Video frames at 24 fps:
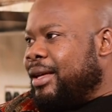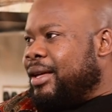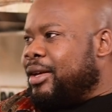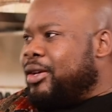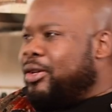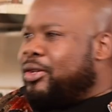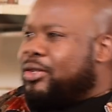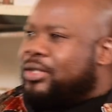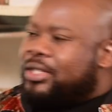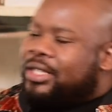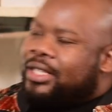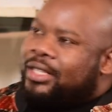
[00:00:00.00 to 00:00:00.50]

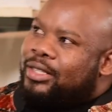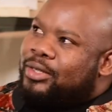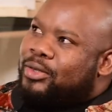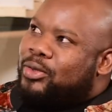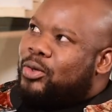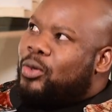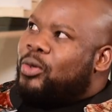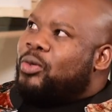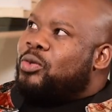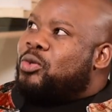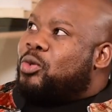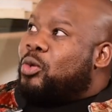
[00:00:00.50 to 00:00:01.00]
You see,
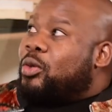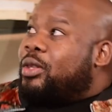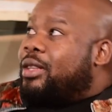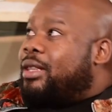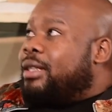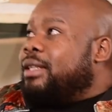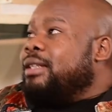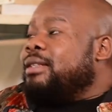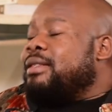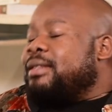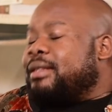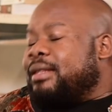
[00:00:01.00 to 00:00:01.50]
so so
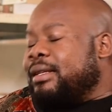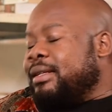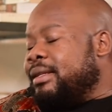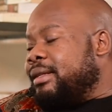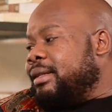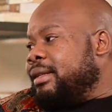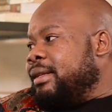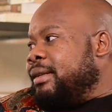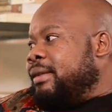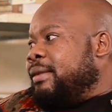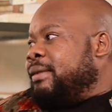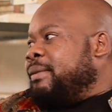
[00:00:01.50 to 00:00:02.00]
this the,
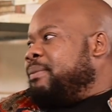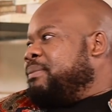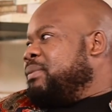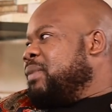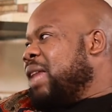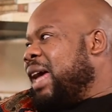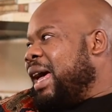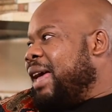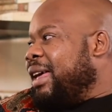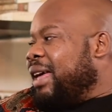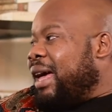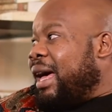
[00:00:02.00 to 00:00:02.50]

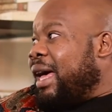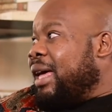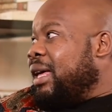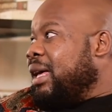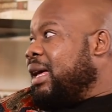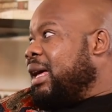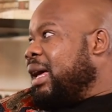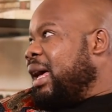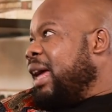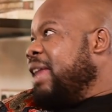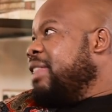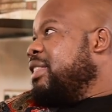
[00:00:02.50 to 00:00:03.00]
the I,
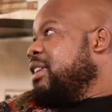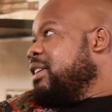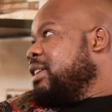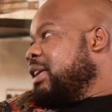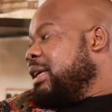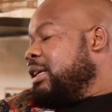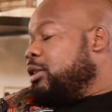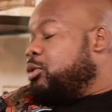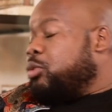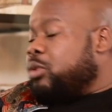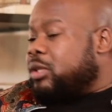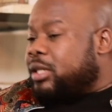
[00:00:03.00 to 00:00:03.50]
I I think
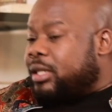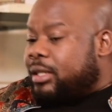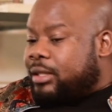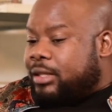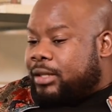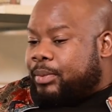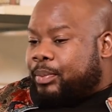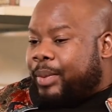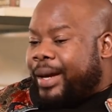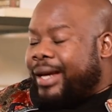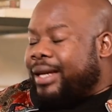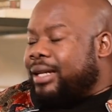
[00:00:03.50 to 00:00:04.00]
it was
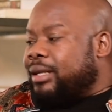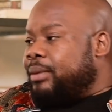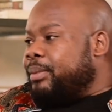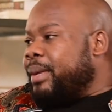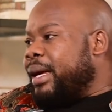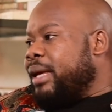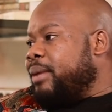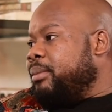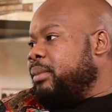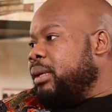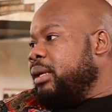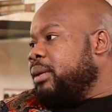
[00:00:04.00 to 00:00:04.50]
inspired
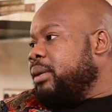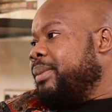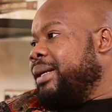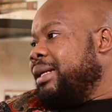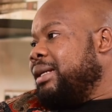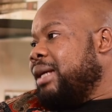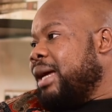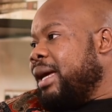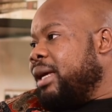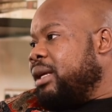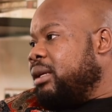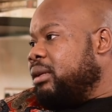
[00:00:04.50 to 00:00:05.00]
by
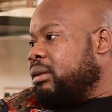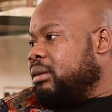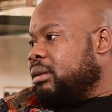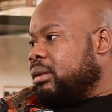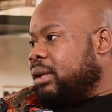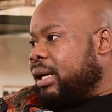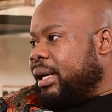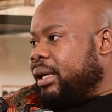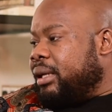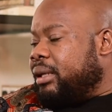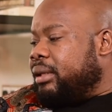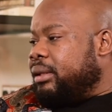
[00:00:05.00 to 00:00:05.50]
but
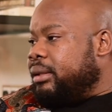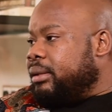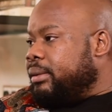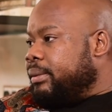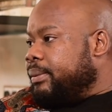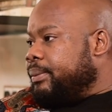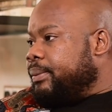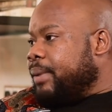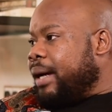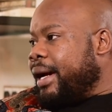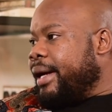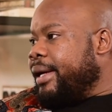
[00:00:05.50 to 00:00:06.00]
mm-hmm.
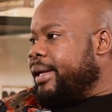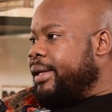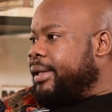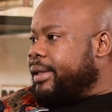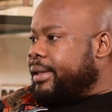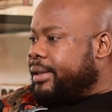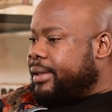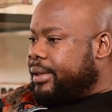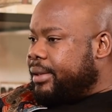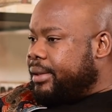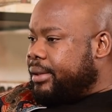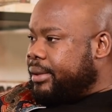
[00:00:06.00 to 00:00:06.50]
I I
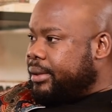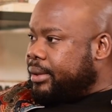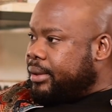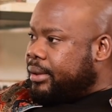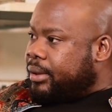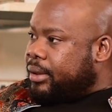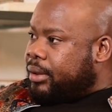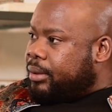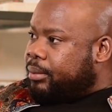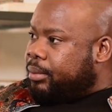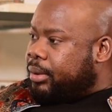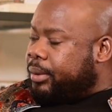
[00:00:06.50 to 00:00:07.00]
hired
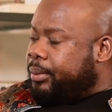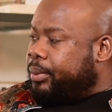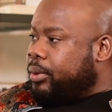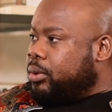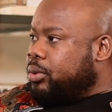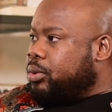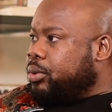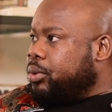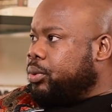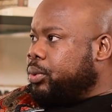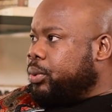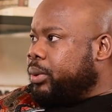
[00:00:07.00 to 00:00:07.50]

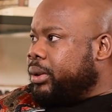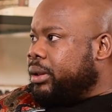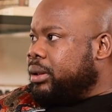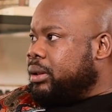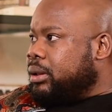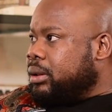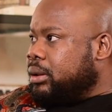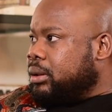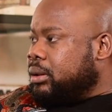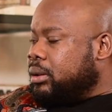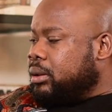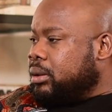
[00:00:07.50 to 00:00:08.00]
people to do
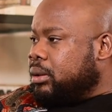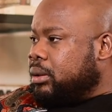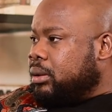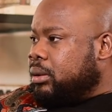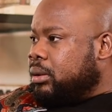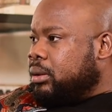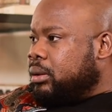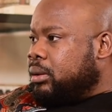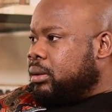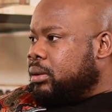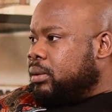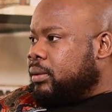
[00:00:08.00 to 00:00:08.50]
it.
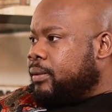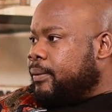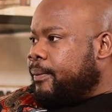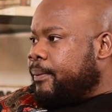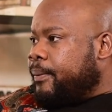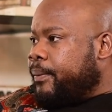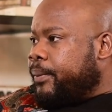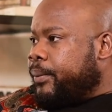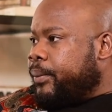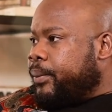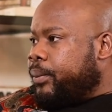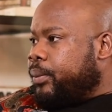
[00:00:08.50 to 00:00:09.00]
No, oh, that's
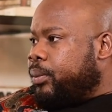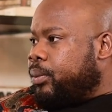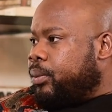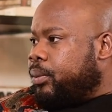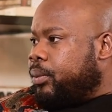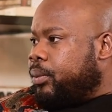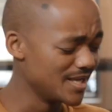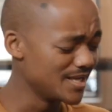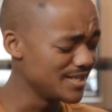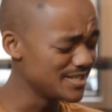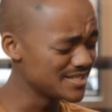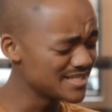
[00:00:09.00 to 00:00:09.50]
wonderful.
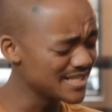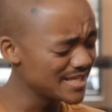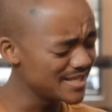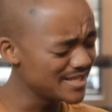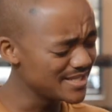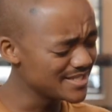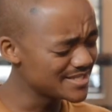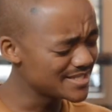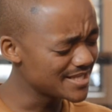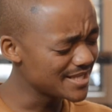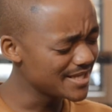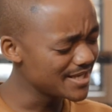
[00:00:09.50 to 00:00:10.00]
Is there
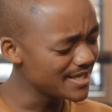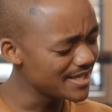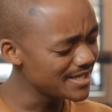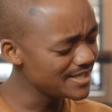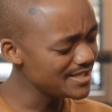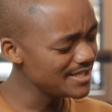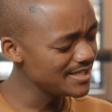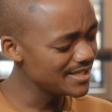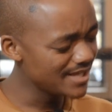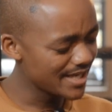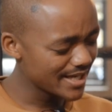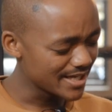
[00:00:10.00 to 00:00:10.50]
is there
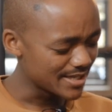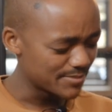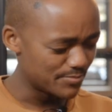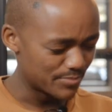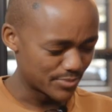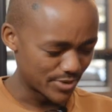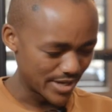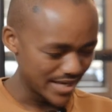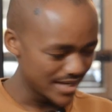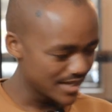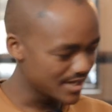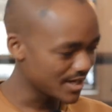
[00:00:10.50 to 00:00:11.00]
any like
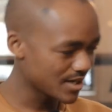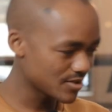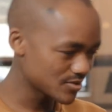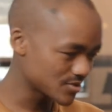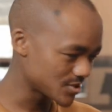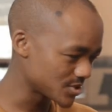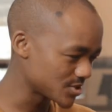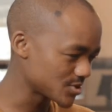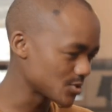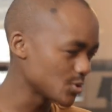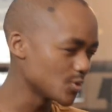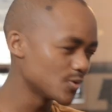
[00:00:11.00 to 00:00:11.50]
breakout
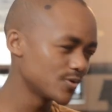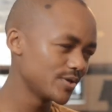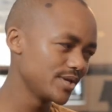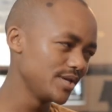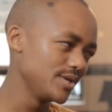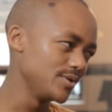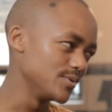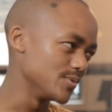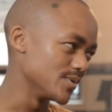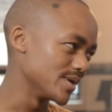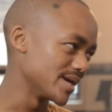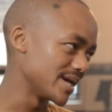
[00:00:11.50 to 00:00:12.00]
story
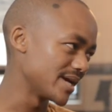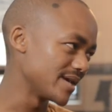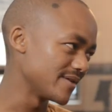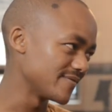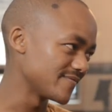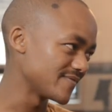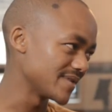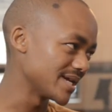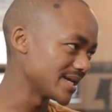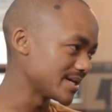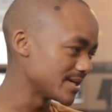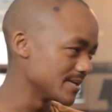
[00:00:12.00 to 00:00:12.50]
you
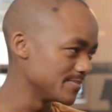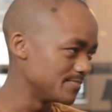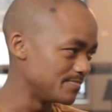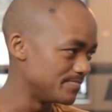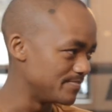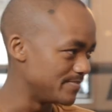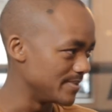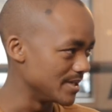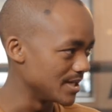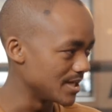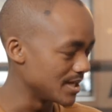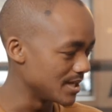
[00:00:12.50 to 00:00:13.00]
have, like a
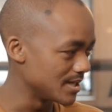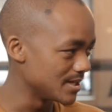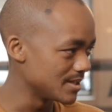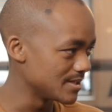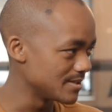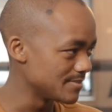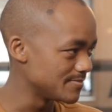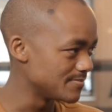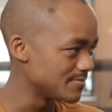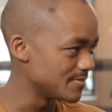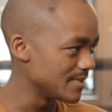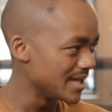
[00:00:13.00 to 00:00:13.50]

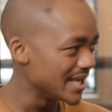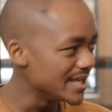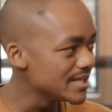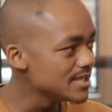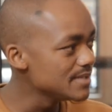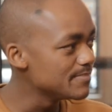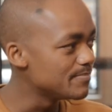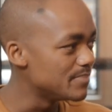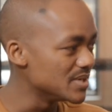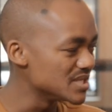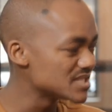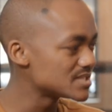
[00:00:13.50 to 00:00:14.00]
uh,
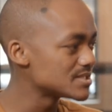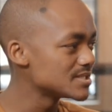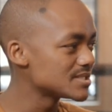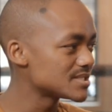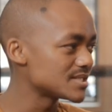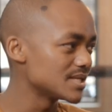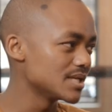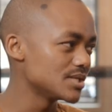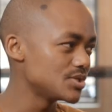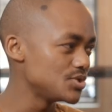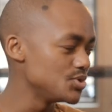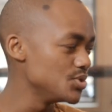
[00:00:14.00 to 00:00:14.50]
any
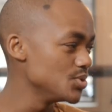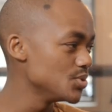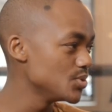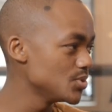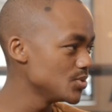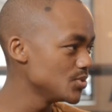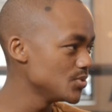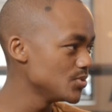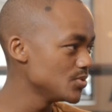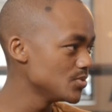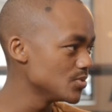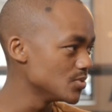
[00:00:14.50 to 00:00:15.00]
business that
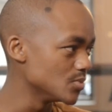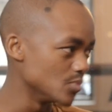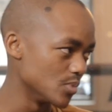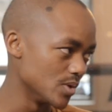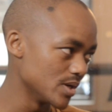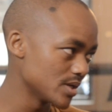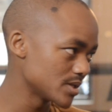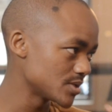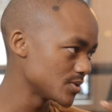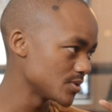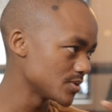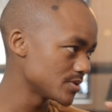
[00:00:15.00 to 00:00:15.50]
you
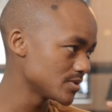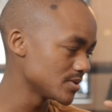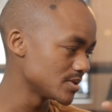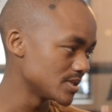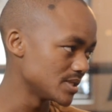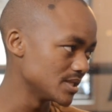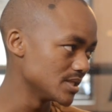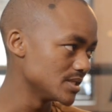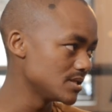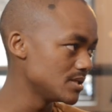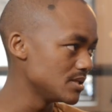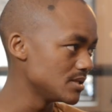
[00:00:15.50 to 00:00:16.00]
worked with or
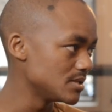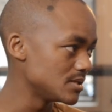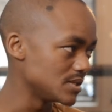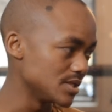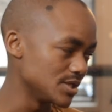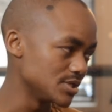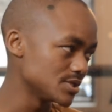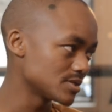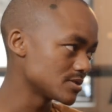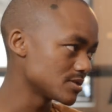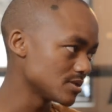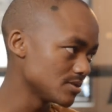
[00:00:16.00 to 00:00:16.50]
did
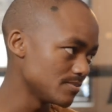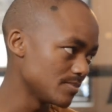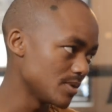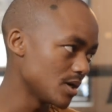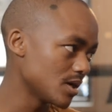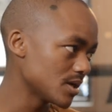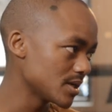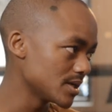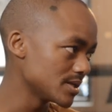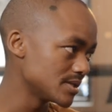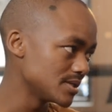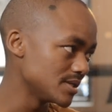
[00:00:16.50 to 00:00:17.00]
digital
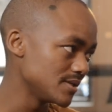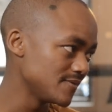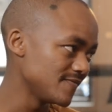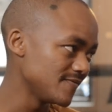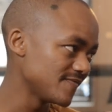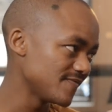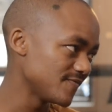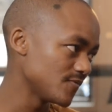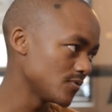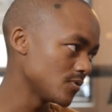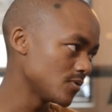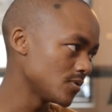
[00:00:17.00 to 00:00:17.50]
marketing
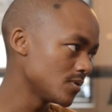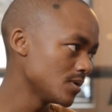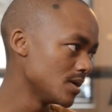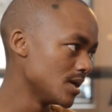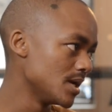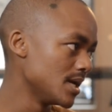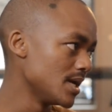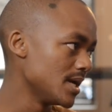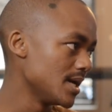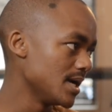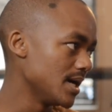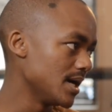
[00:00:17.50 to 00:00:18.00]
for,
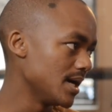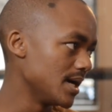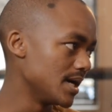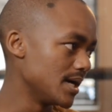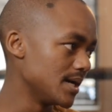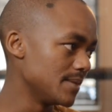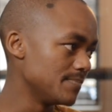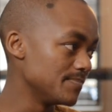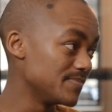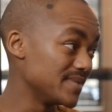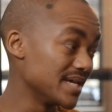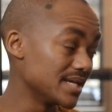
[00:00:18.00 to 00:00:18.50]

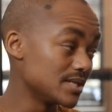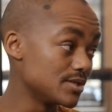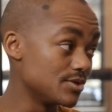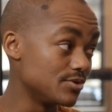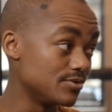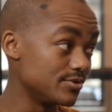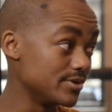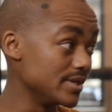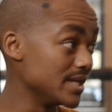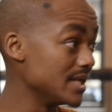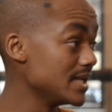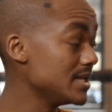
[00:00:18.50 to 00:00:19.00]
um, that
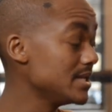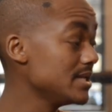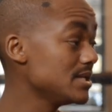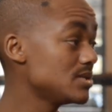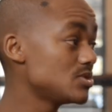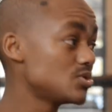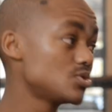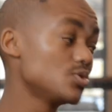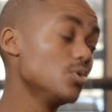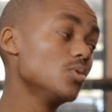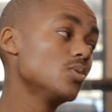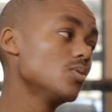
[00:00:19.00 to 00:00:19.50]

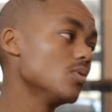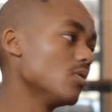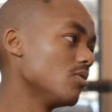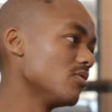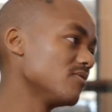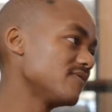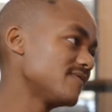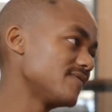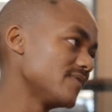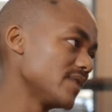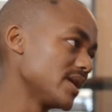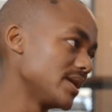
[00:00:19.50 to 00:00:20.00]
really took
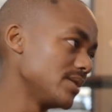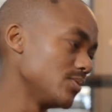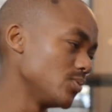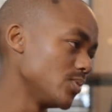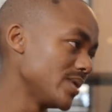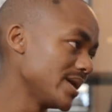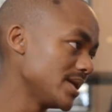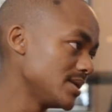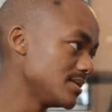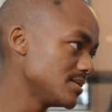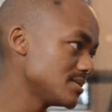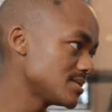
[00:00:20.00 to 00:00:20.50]
off and
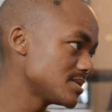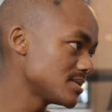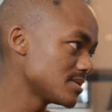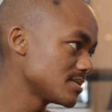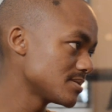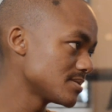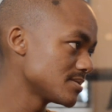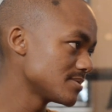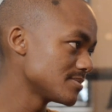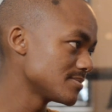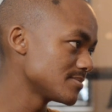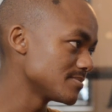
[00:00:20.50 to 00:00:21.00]

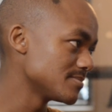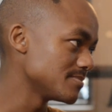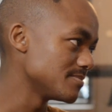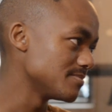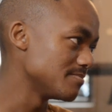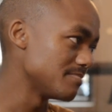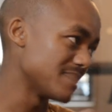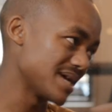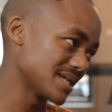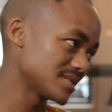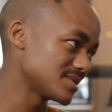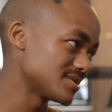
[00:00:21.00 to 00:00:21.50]
went
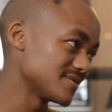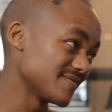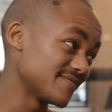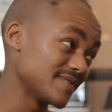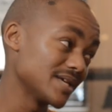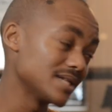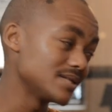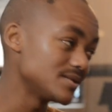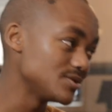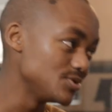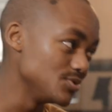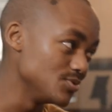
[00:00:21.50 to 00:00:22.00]
massive
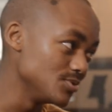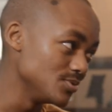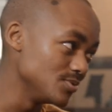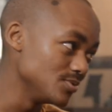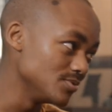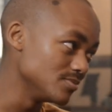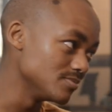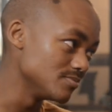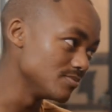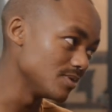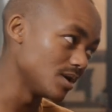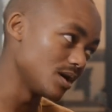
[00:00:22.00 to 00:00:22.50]
that
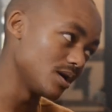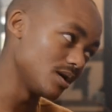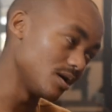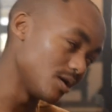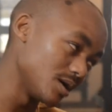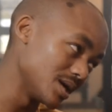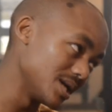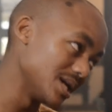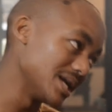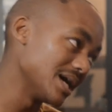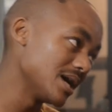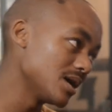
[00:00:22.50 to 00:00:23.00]
you
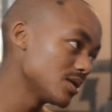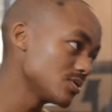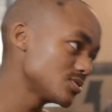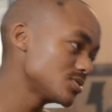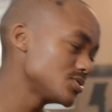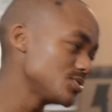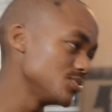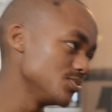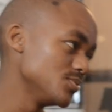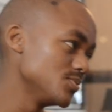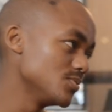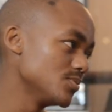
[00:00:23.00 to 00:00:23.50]
are allowed
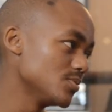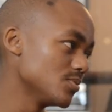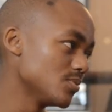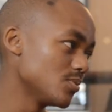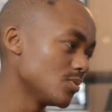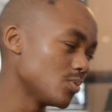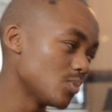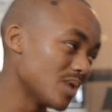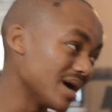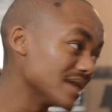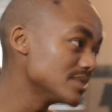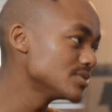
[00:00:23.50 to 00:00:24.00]
to
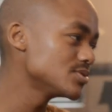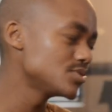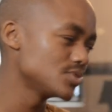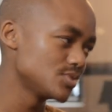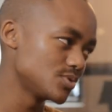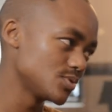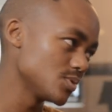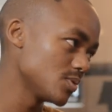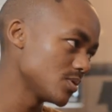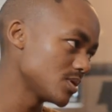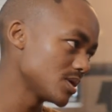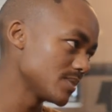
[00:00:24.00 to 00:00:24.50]
or want to
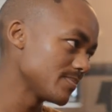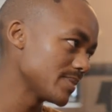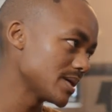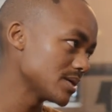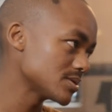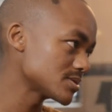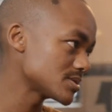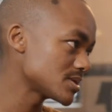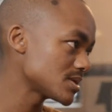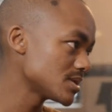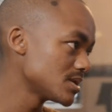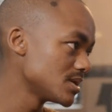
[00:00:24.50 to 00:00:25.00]
talk
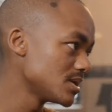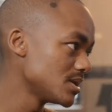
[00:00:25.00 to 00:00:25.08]
about?